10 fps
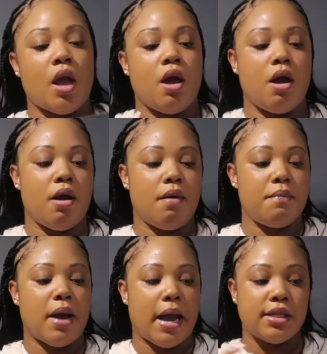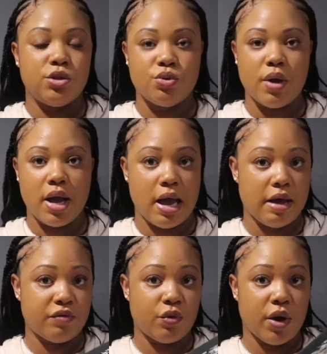I do
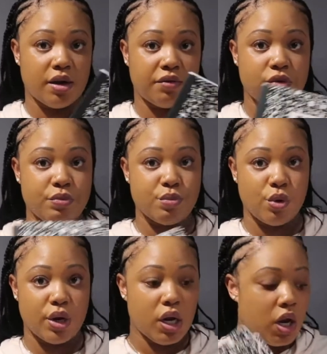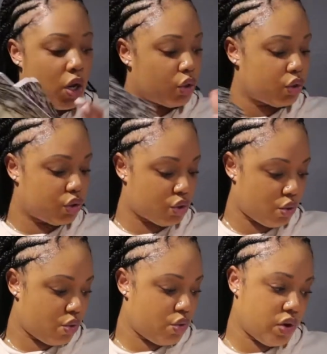have quite a few more,
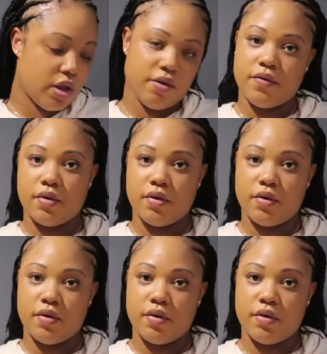so if